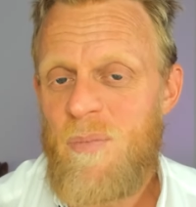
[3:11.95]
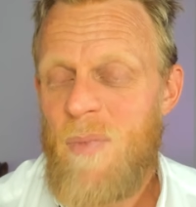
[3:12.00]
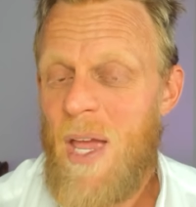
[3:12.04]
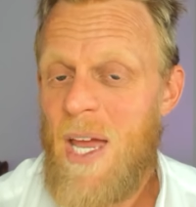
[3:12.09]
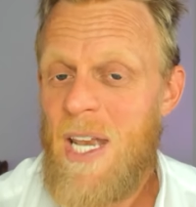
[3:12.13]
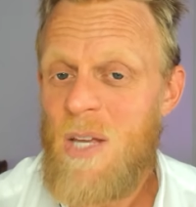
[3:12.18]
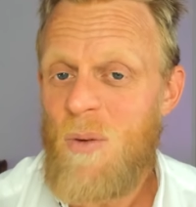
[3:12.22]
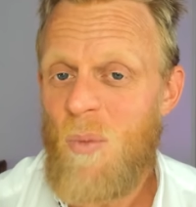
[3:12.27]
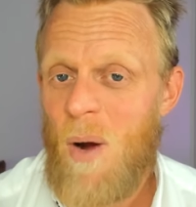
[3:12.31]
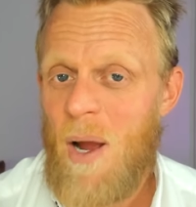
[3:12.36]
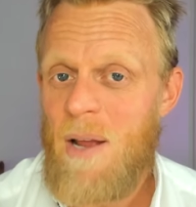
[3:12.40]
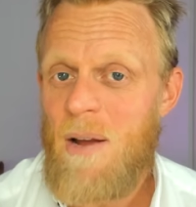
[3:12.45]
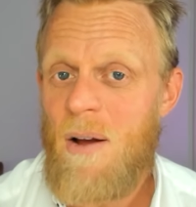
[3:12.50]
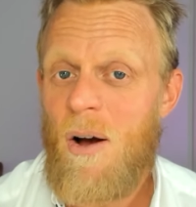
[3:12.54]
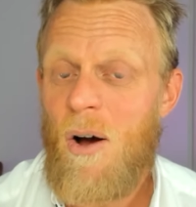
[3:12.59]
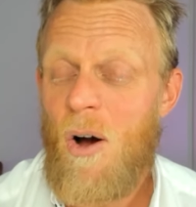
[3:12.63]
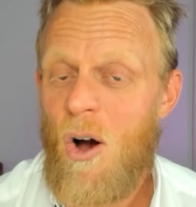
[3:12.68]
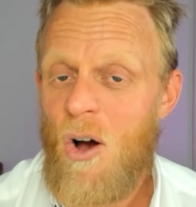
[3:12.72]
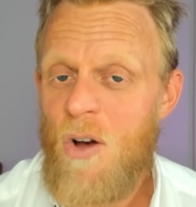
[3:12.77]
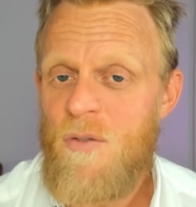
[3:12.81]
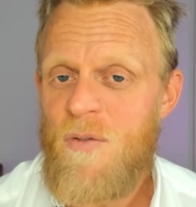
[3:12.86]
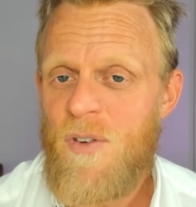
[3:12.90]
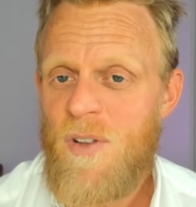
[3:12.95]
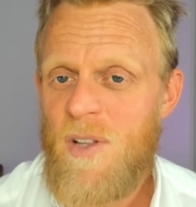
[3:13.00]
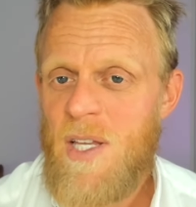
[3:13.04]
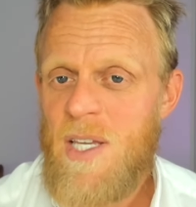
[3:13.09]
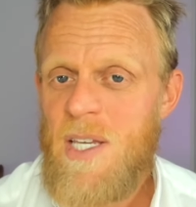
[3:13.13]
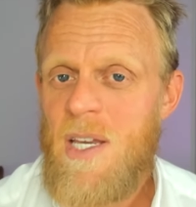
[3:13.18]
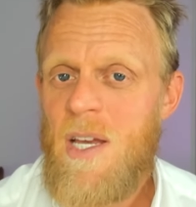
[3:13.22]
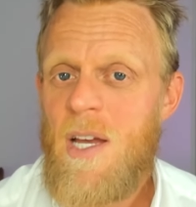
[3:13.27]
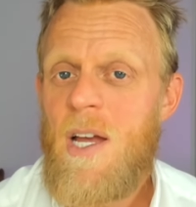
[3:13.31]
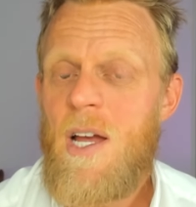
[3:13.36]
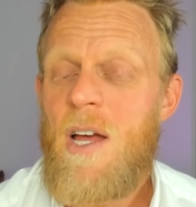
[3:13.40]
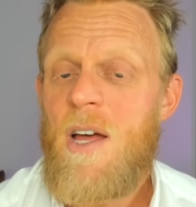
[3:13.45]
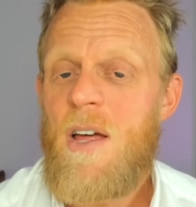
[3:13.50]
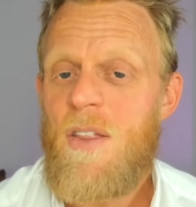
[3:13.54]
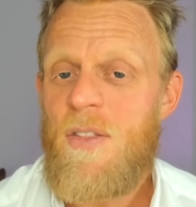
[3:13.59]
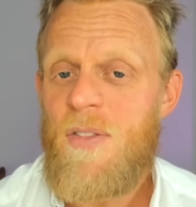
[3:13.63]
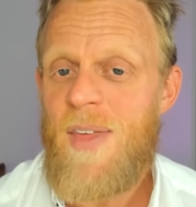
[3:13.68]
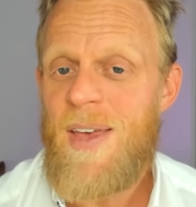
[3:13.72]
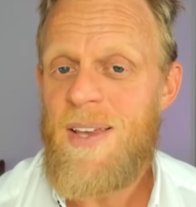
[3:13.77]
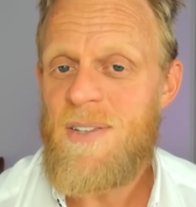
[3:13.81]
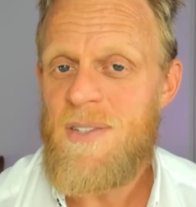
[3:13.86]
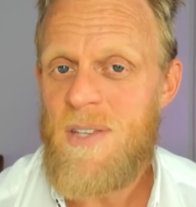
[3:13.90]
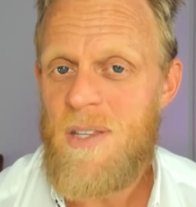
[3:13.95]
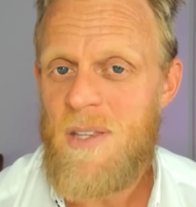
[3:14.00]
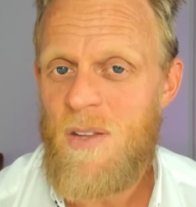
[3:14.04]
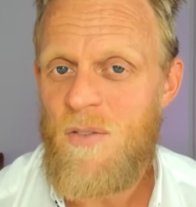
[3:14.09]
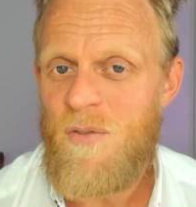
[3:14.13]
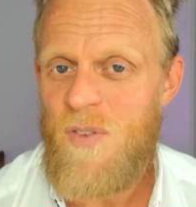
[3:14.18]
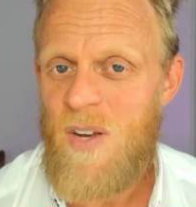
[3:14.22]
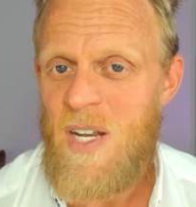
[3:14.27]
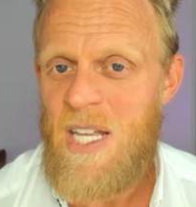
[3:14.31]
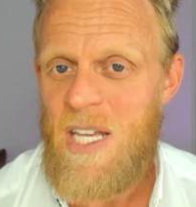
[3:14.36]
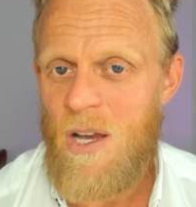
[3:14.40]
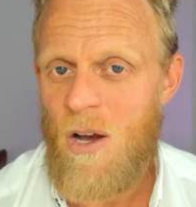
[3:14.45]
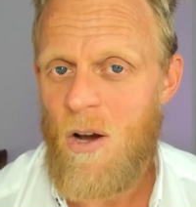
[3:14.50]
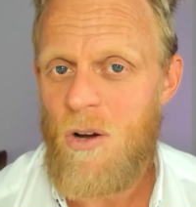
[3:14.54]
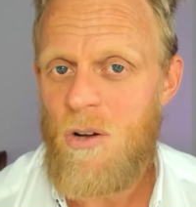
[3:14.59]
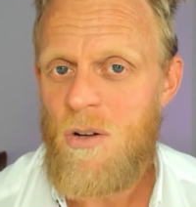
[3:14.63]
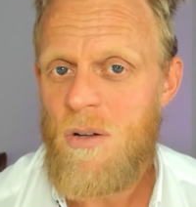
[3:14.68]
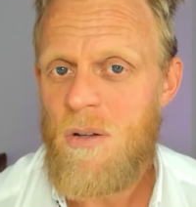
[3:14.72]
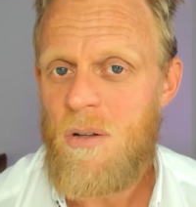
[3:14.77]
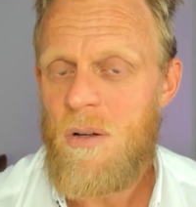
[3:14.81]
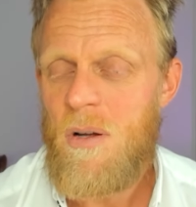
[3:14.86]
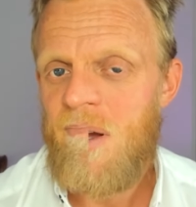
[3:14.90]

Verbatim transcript: Anyway, hopefully, thanks to the video,